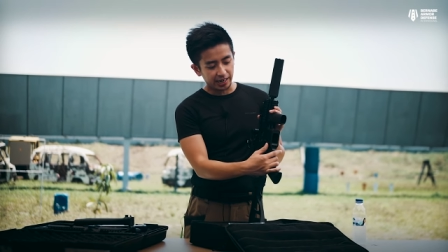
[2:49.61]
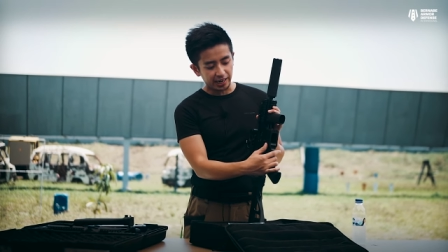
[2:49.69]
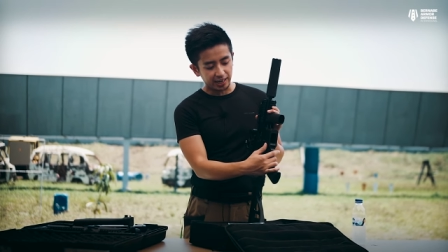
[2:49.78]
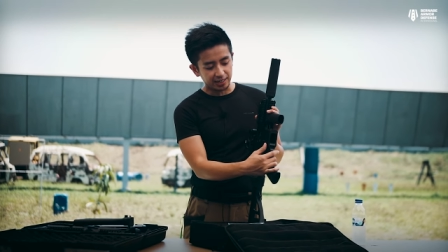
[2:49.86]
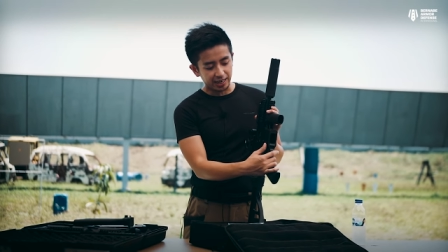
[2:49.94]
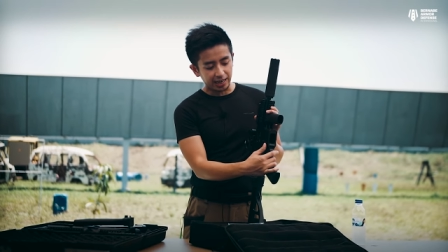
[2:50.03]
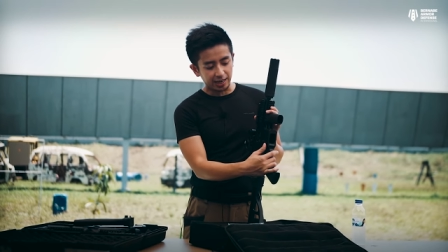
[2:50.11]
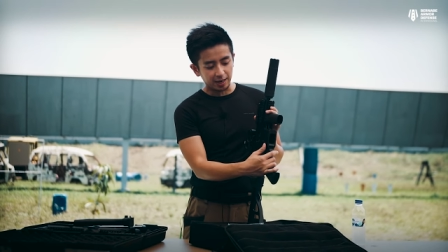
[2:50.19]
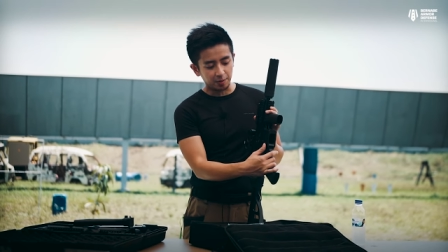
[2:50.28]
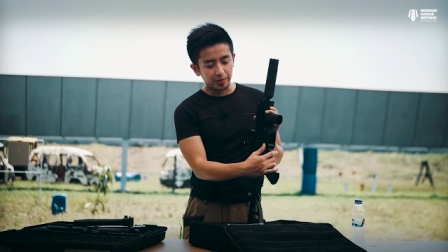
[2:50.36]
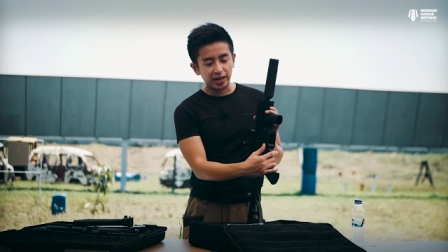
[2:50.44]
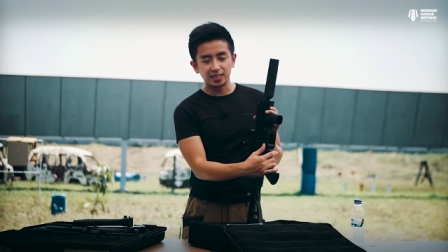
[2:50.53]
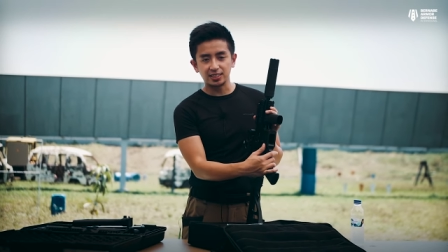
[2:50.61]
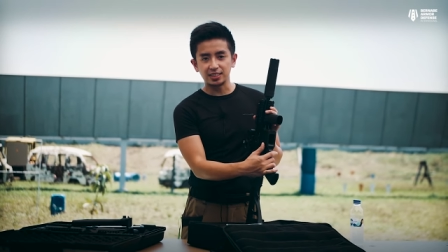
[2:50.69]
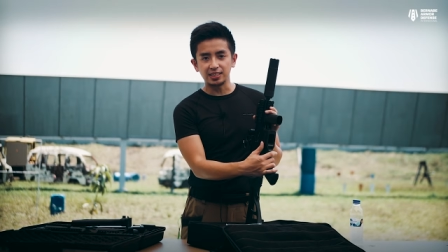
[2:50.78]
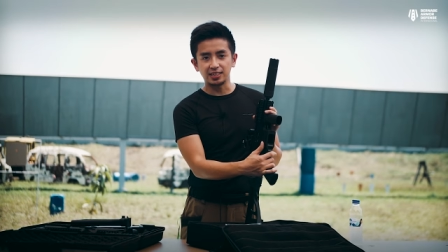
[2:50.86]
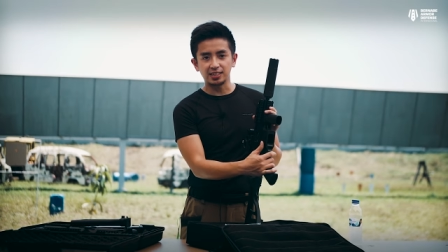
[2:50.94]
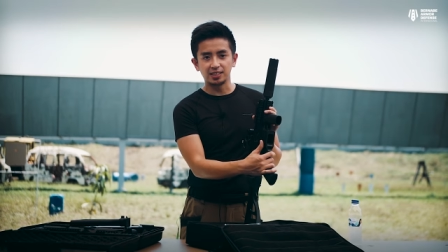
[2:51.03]
and a
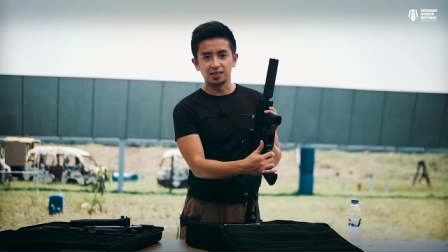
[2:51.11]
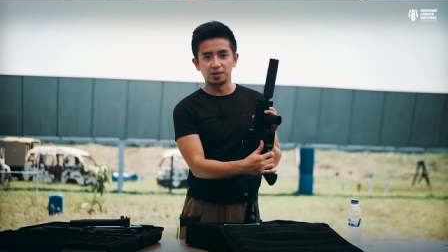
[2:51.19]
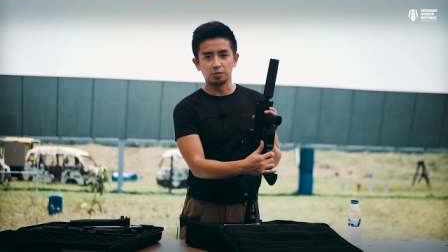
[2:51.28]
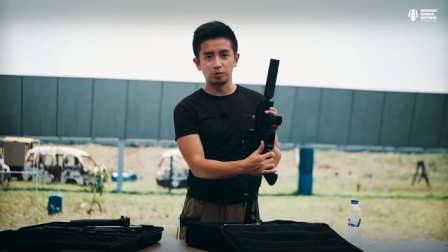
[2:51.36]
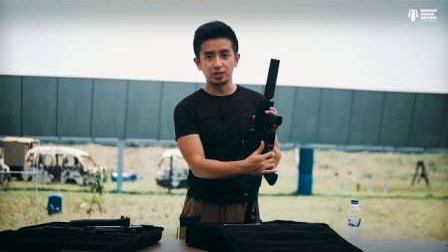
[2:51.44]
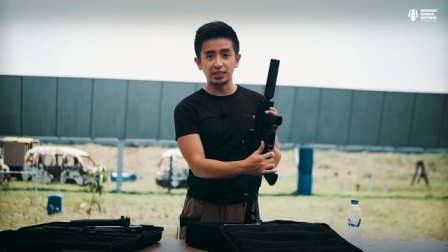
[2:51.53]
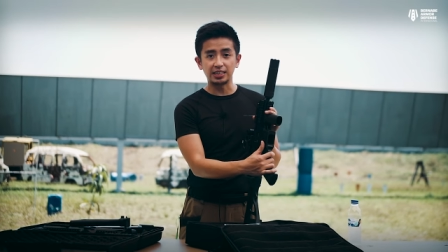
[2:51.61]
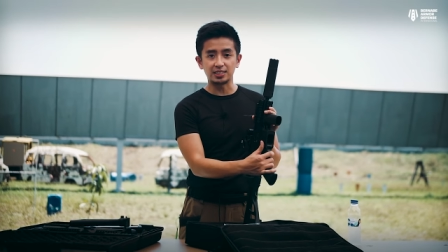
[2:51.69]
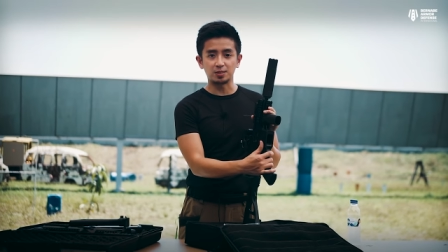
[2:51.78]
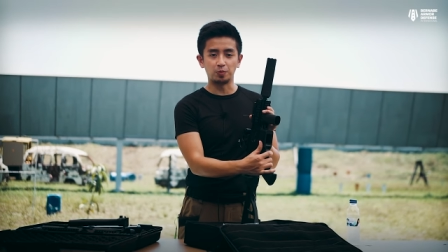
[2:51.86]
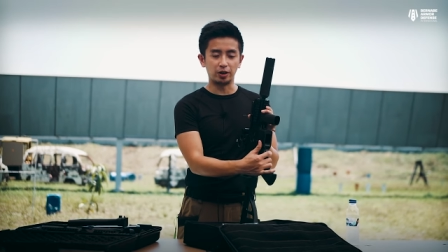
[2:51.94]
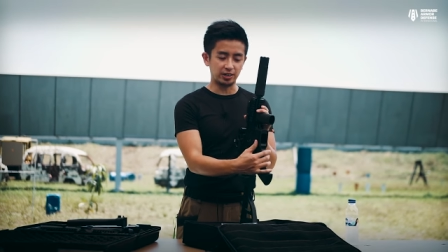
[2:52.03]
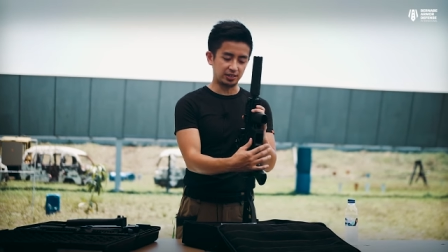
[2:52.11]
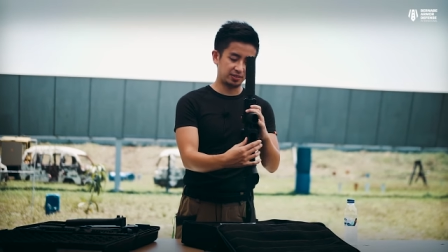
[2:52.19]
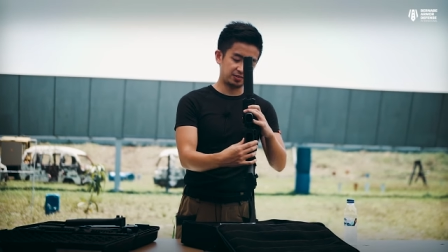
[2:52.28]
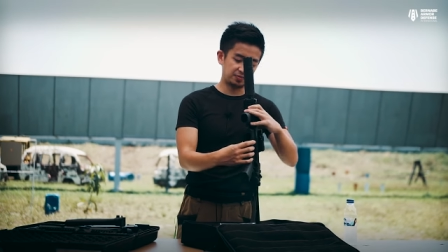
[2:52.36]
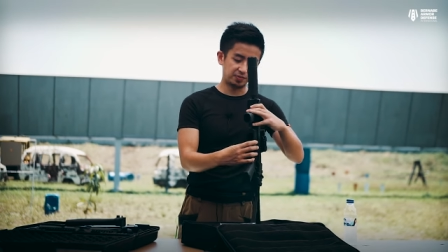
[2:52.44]
magazine release button